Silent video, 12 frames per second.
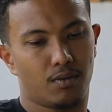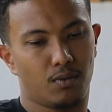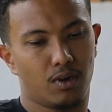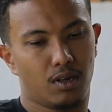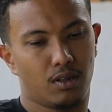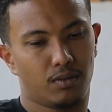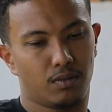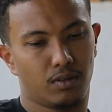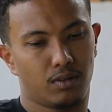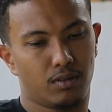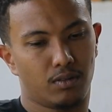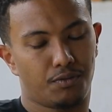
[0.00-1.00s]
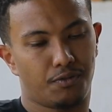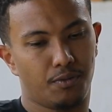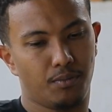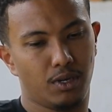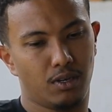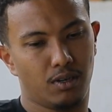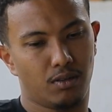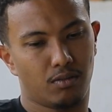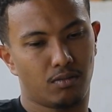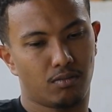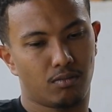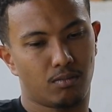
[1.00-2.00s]
Well, for me,
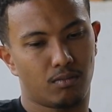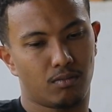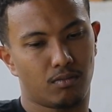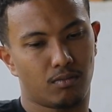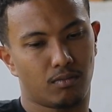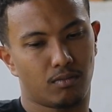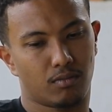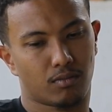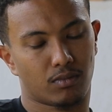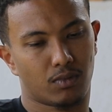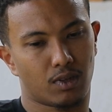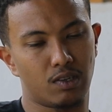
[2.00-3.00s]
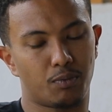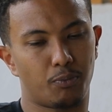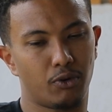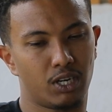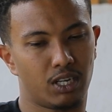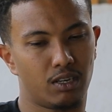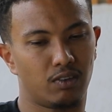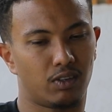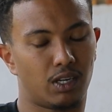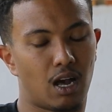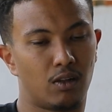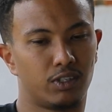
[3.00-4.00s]
it's pretty easy.
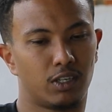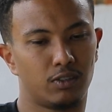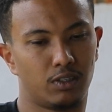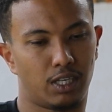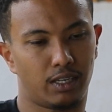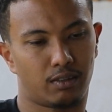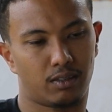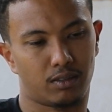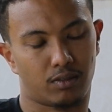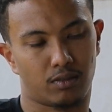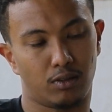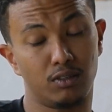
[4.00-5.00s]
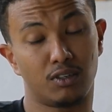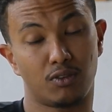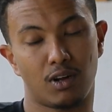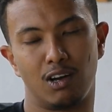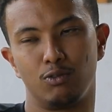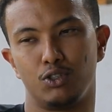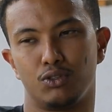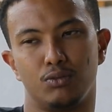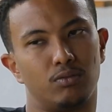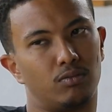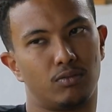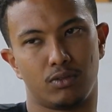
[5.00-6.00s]
And I'll tell you like this. Look around
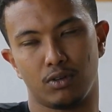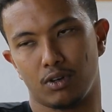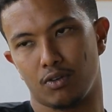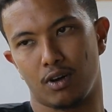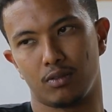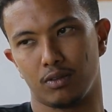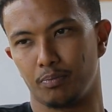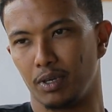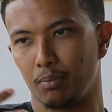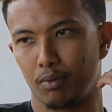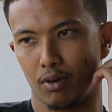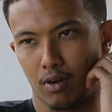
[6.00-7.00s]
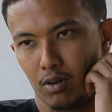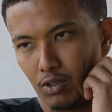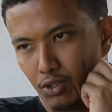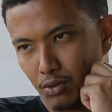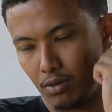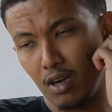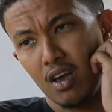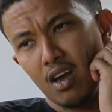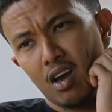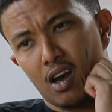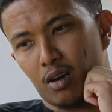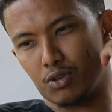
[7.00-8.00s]
you. Look around the people around you.
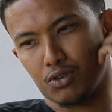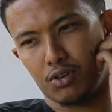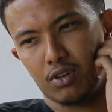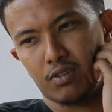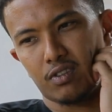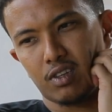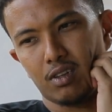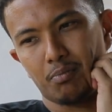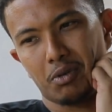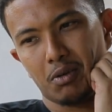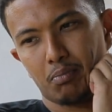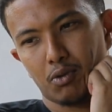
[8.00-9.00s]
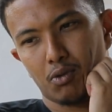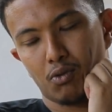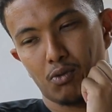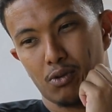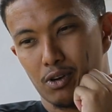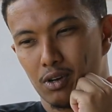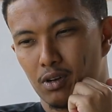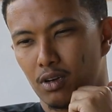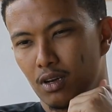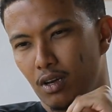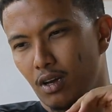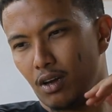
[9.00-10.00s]
I'm sure you've seen people who are
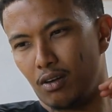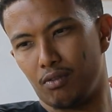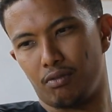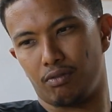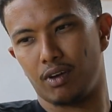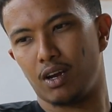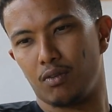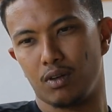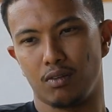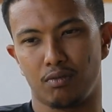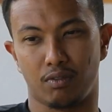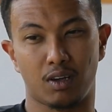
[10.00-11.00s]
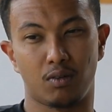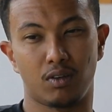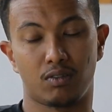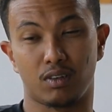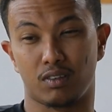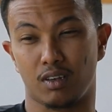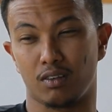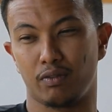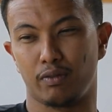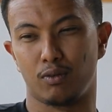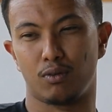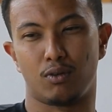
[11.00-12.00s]
very, very
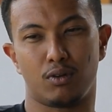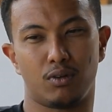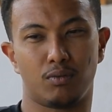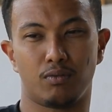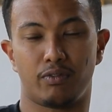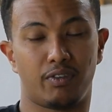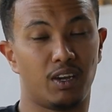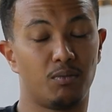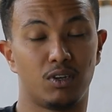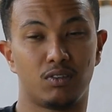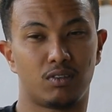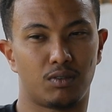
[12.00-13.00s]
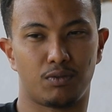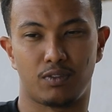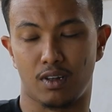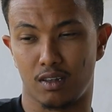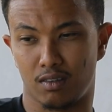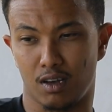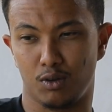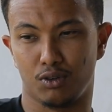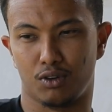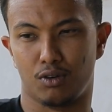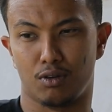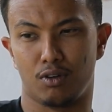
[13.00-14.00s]
successful or famous, if that's how you
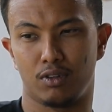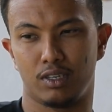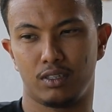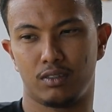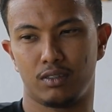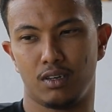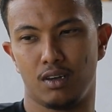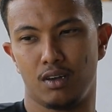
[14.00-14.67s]
can call it.